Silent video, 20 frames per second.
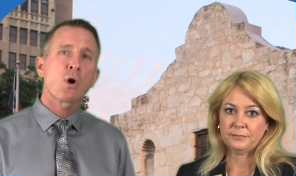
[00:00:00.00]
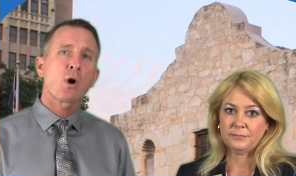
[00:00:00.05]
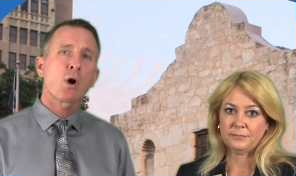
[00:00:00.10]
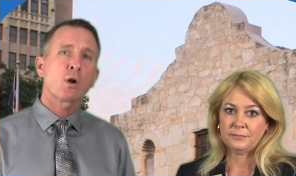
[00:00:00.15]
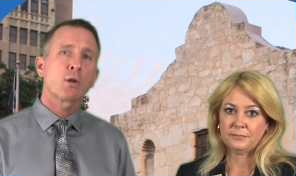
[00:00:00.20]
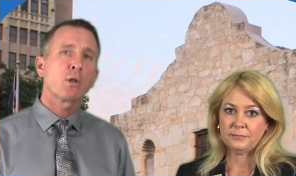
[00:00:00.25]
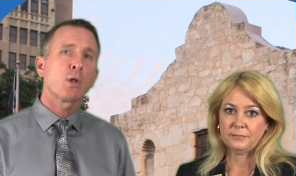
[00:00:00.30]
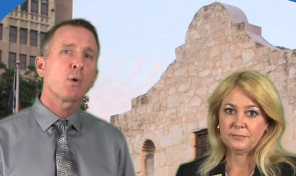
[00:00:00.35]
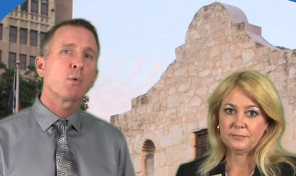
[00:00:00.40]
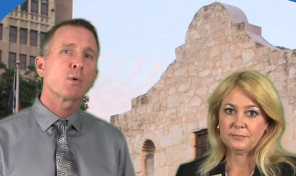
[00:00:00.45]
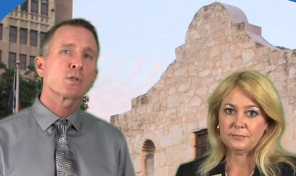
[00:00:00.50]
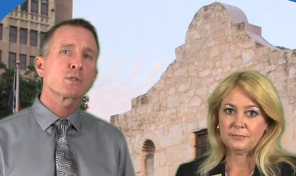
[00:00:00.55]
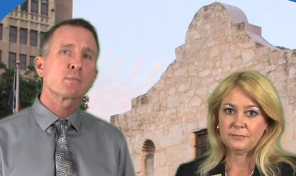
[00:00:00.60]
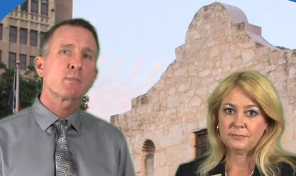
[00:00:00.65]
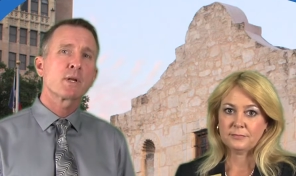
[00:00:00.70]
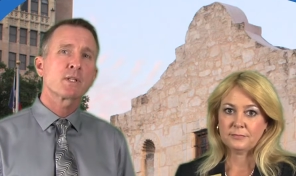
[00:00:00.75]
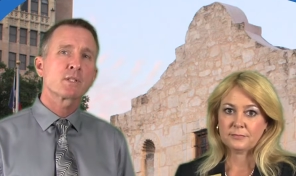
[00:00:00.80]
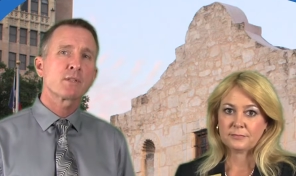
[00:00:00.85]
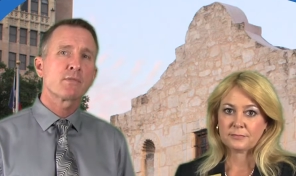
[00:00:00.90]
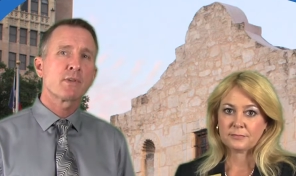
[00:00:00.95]
Speaker 1: our lowest months
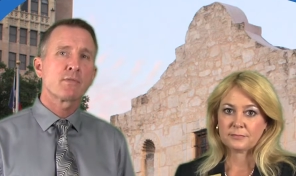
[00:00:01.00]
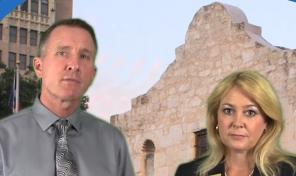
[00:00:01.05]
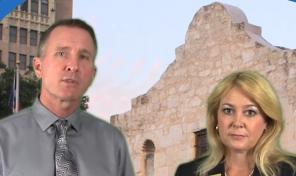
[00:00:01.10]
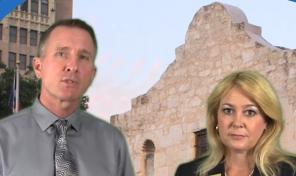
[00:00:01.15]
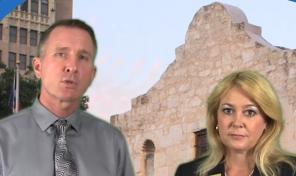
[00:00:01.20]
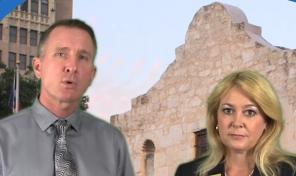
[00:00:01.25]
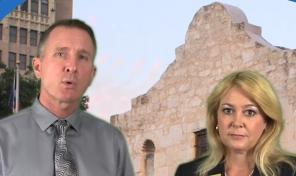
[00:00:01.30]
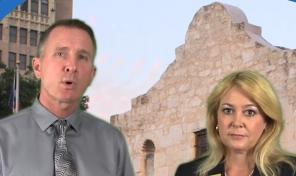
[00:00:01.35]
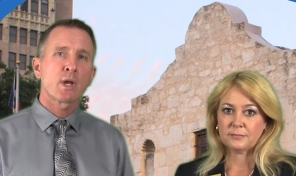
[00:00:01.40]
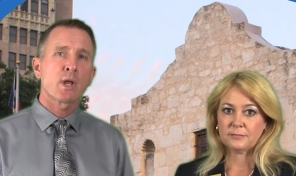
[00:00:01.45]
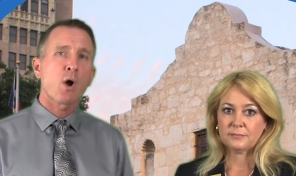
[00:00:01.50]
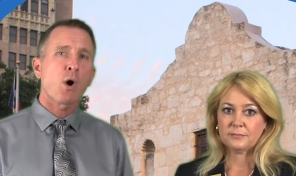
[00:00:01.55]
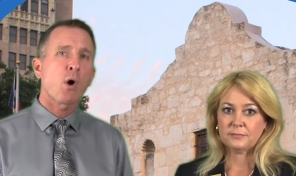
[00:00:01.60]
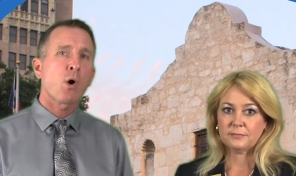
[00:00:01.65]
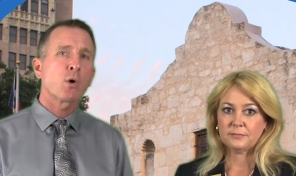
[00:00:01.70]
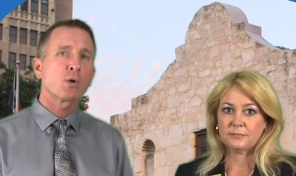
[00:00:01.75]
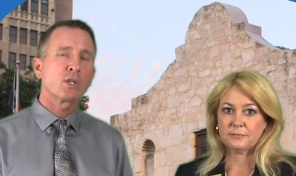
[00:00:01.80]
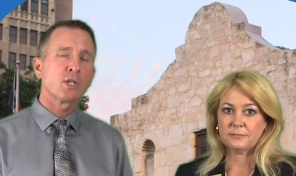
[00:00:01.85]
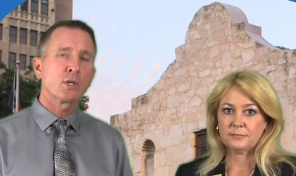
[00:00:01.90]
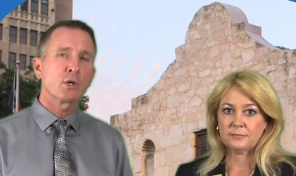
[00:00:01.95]
of inventory all
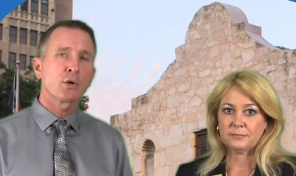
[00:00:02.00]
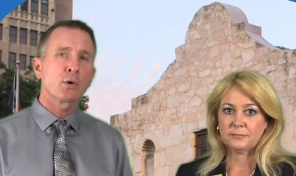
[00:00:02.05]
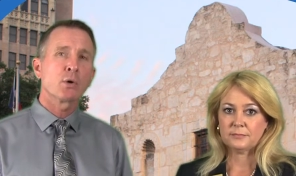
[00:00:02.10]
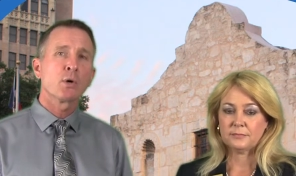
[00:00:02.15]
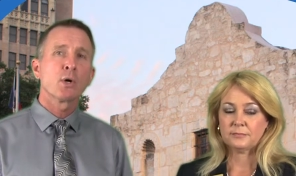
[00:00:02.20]
year